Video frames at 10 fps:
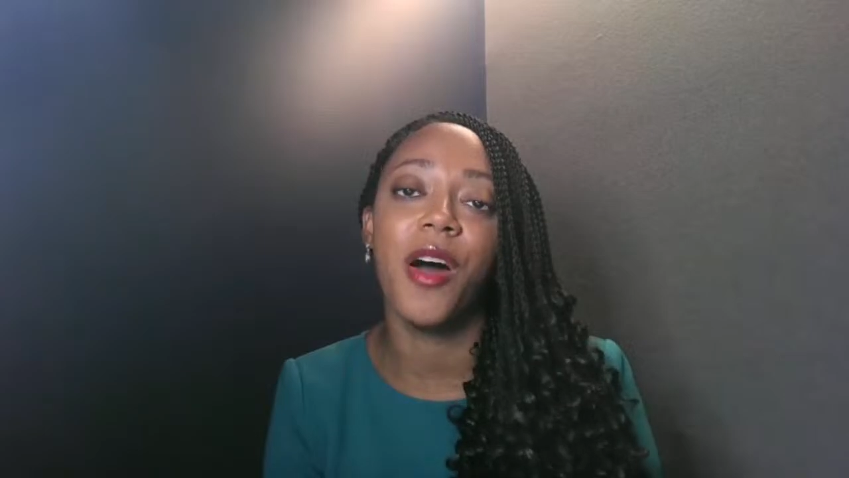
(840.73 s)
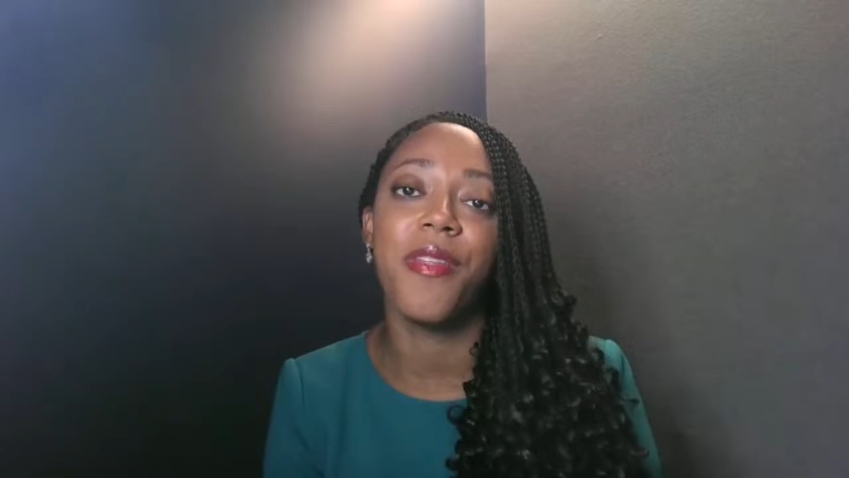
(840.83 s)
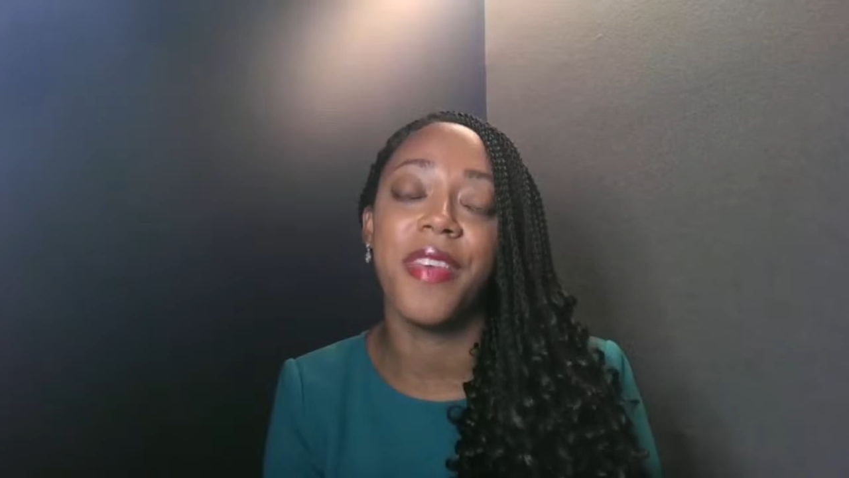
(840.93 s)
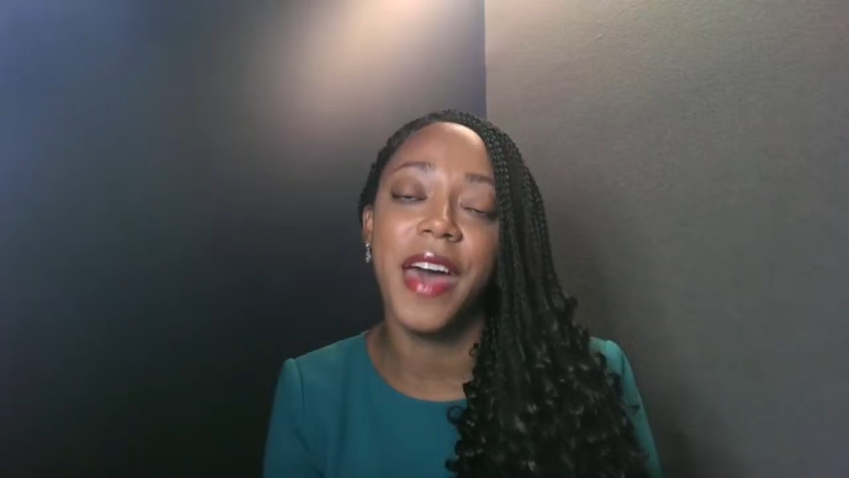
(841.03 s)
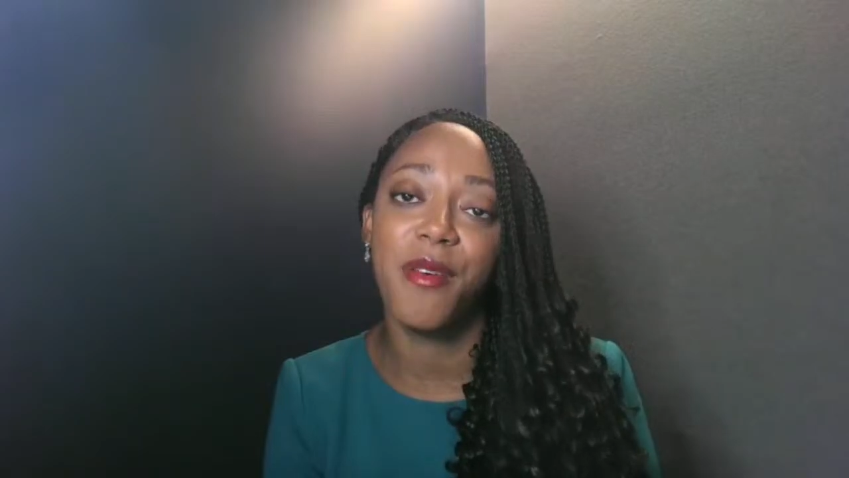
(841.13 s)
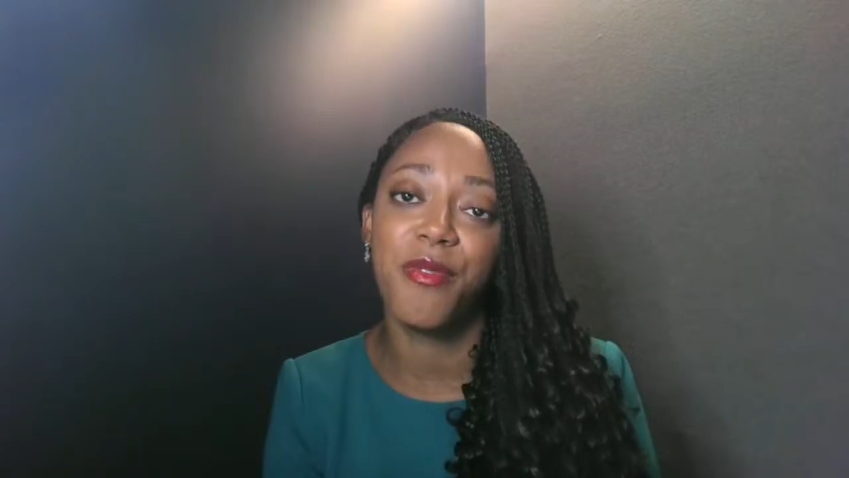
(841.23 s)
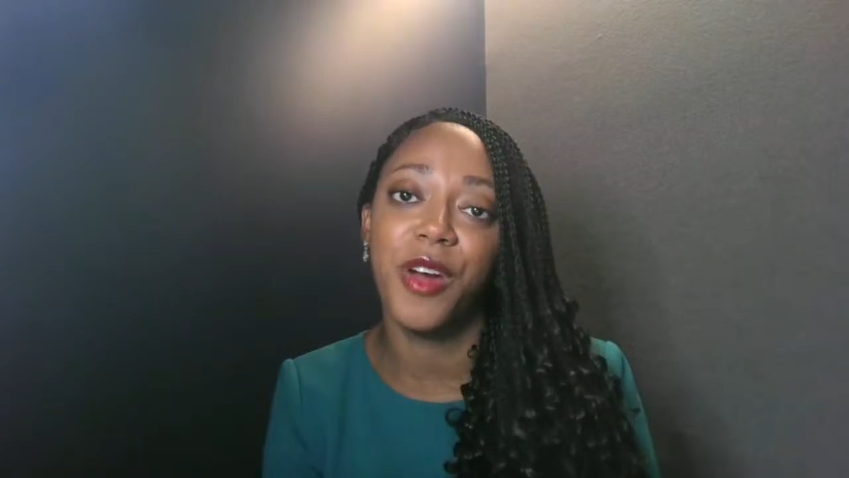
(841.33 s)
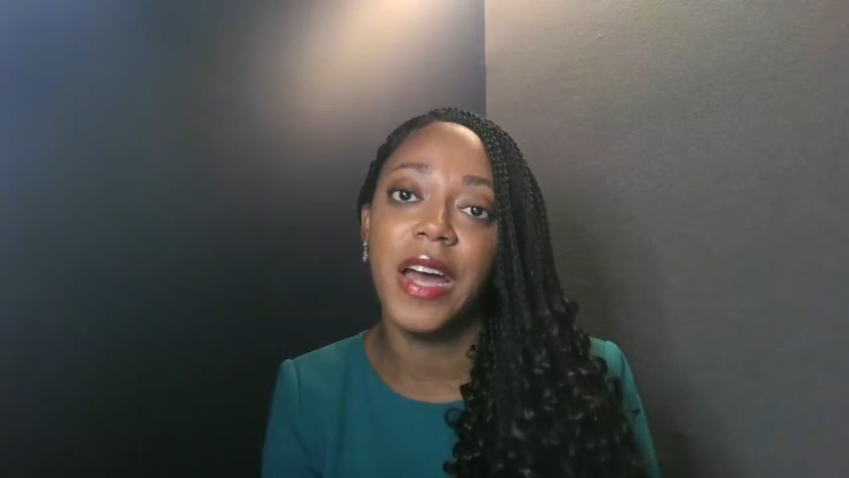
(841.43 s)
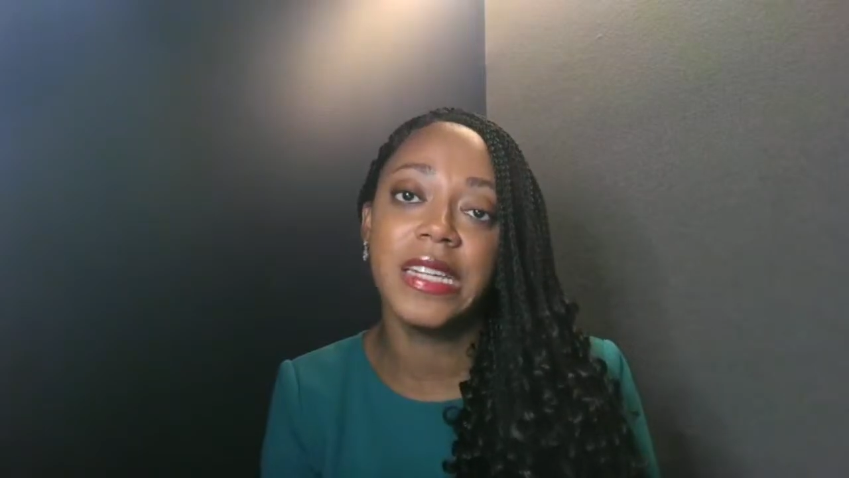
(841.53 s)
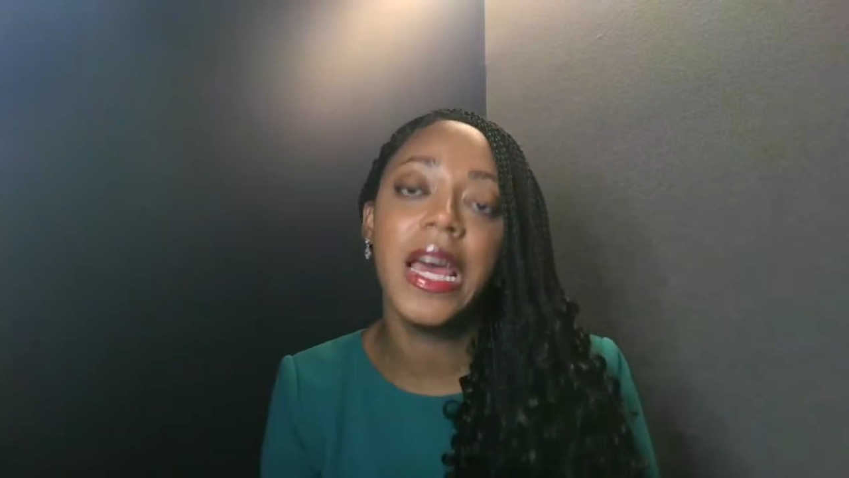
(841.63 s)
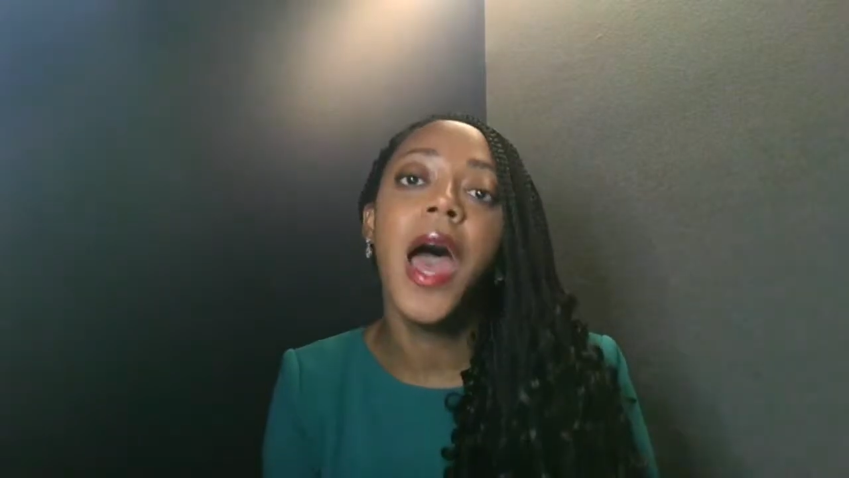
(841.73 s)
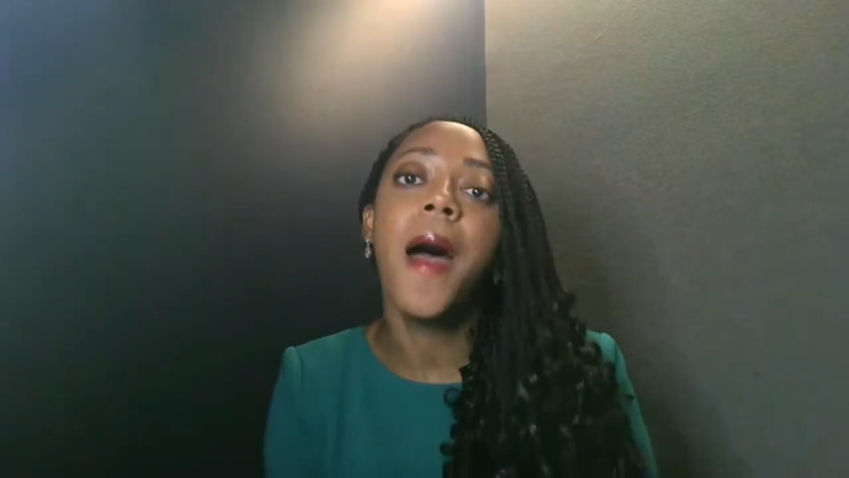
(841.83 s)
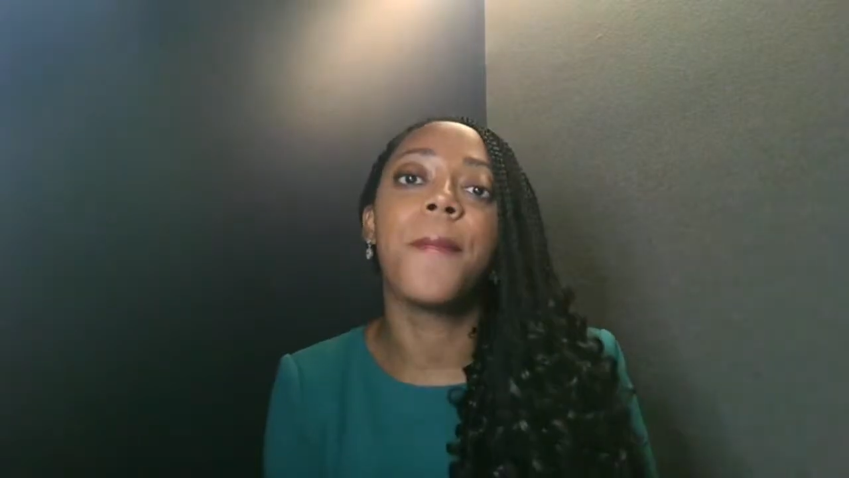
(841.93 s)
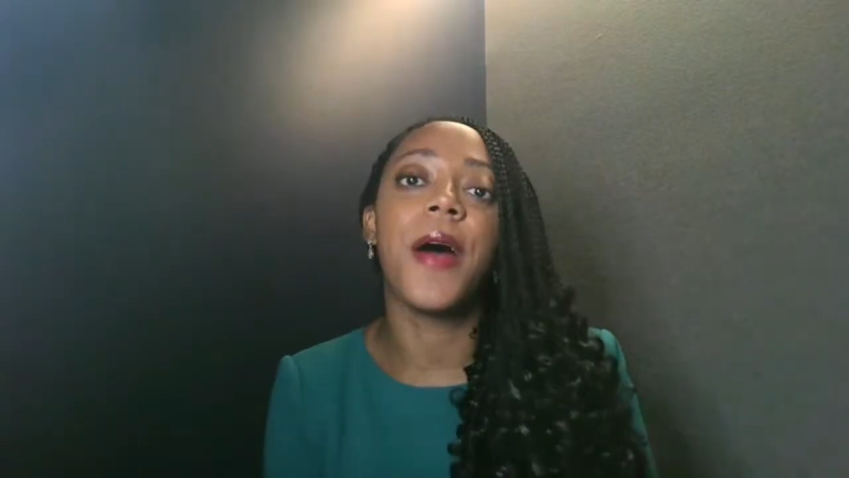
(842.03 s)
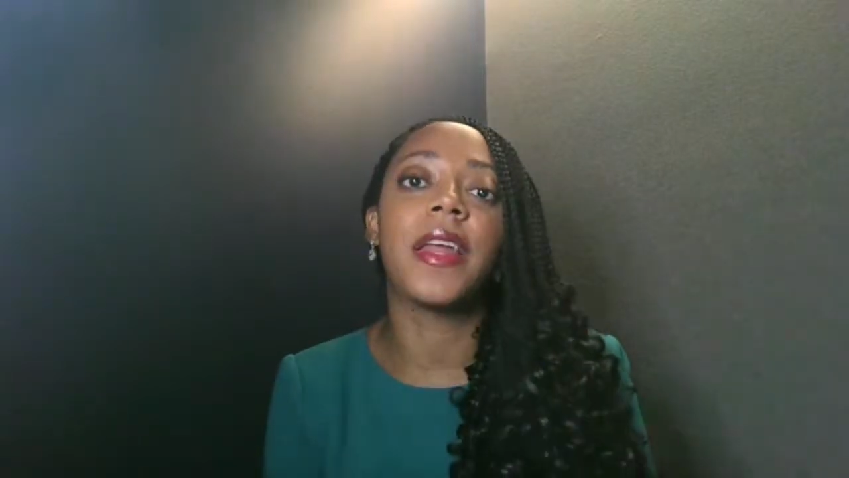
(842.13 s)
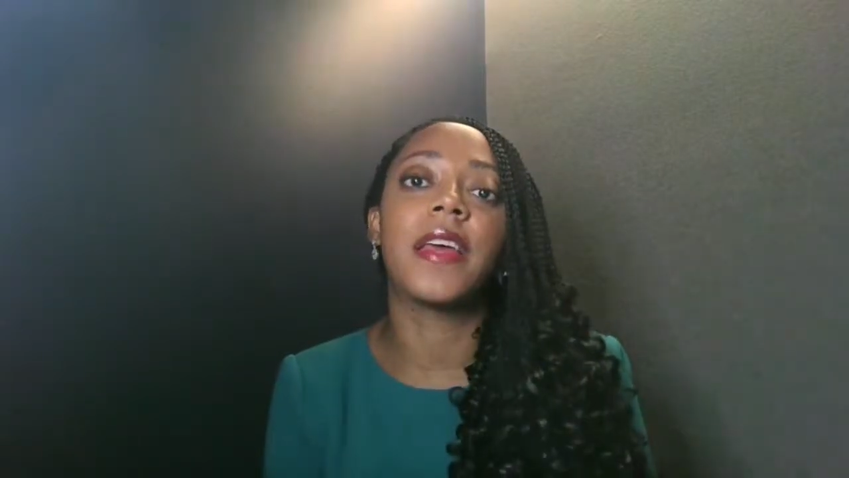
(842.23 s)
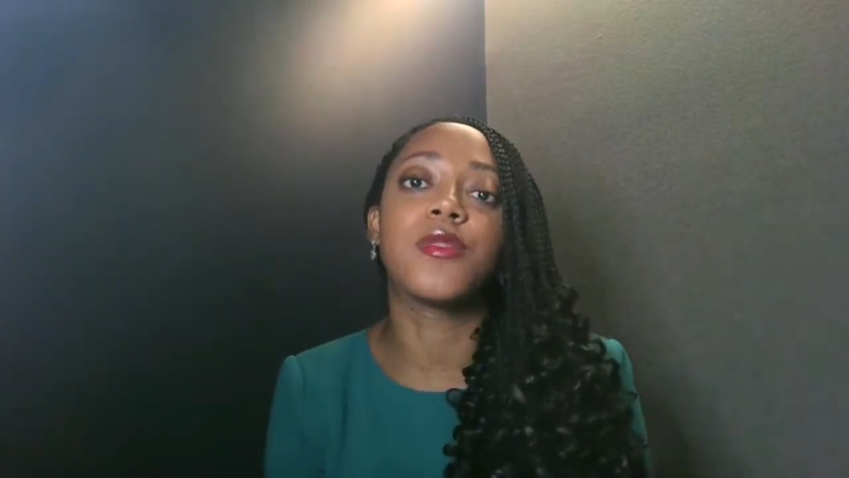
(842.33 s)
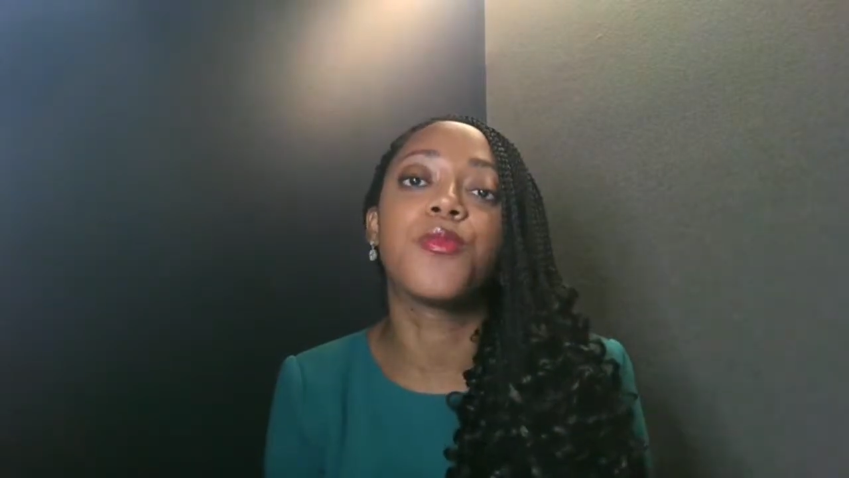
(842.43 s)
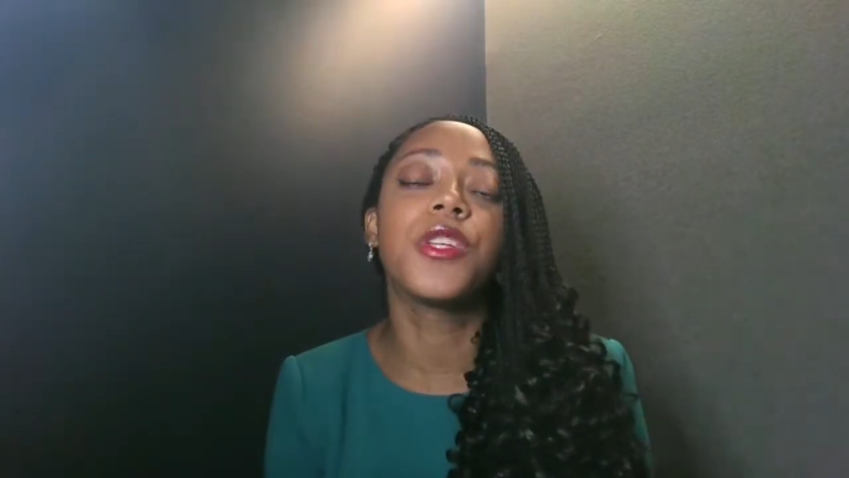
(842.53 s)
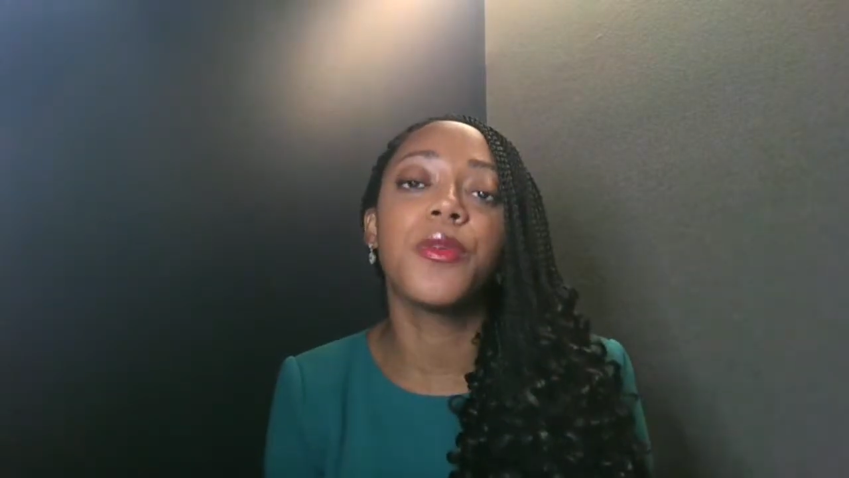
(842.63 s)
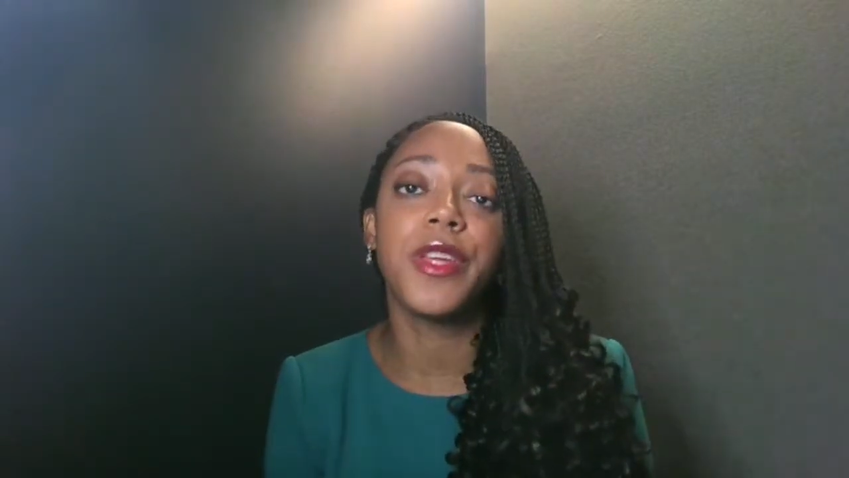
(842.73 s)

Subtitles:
on that front, but it's really,